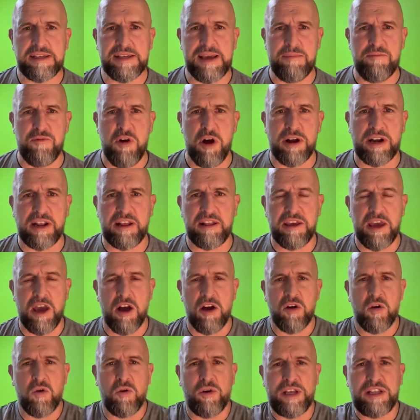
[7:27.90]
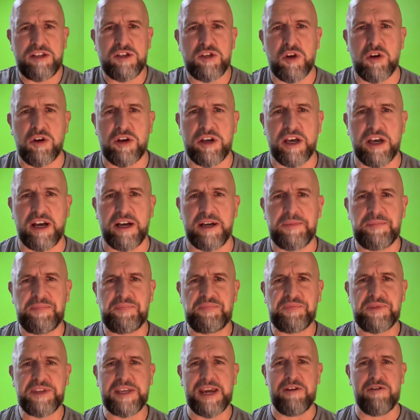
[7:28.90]
Sam Riley, the young Quins hooker,
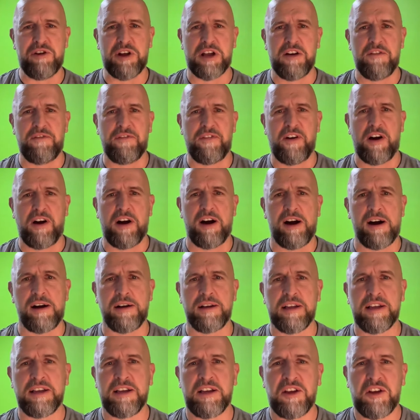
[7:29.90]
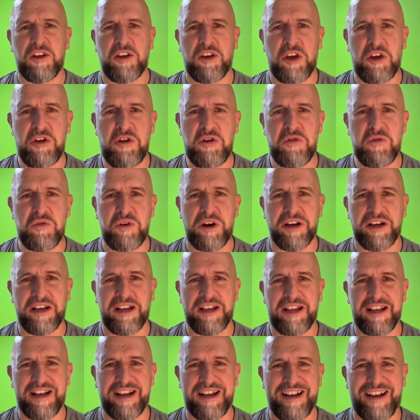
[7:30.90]
Tarek Afar, who
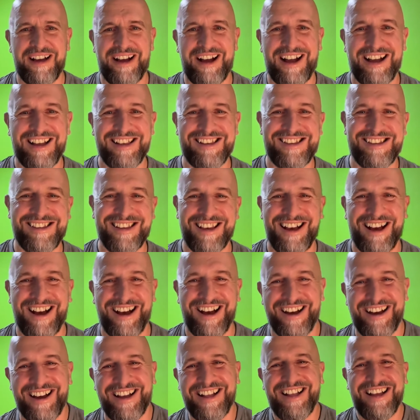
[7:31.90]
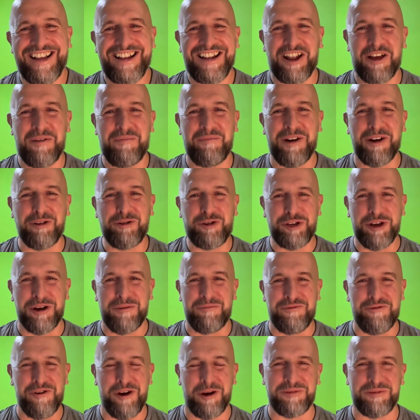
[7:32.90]
has, like most
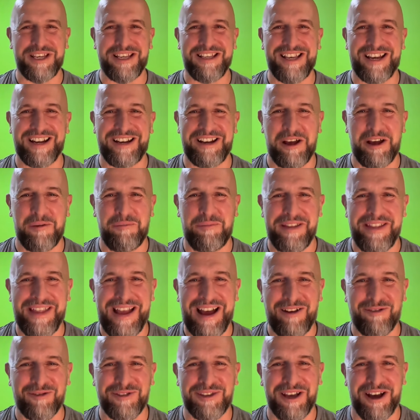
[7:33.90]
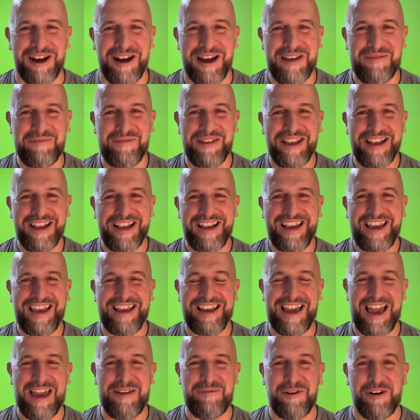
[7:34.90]
young props, he's had an up and down time.
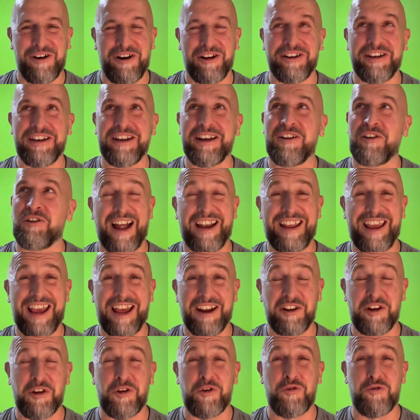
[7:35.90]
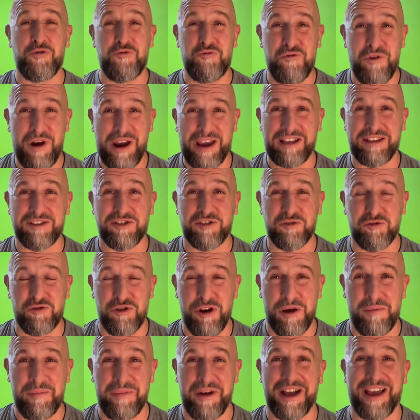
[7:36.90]
He came on and he had a great
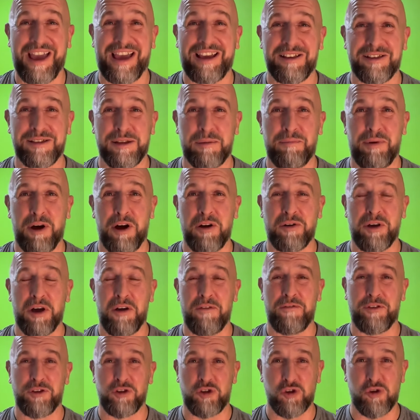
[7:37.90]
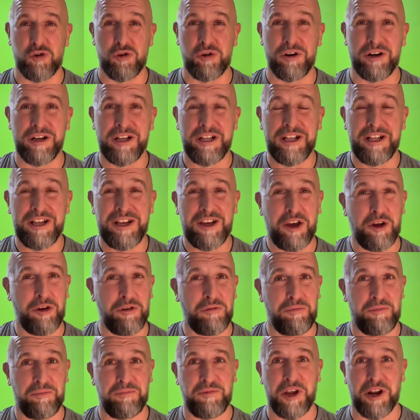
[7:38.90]
scrum against the Poco Fajor,
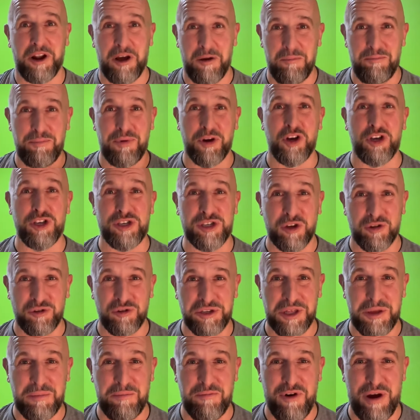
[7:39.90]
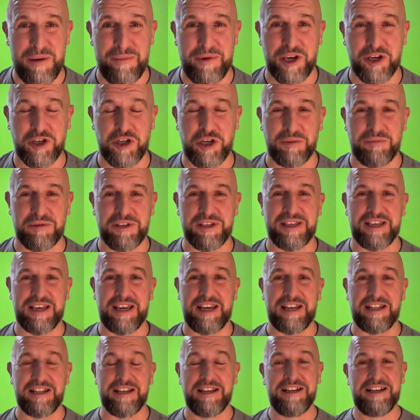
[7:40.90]
who, you know, burst onto the Premiership
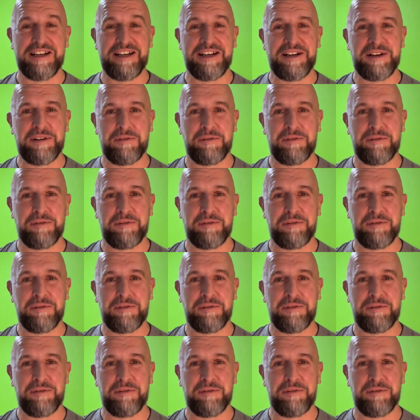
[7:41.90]
scene.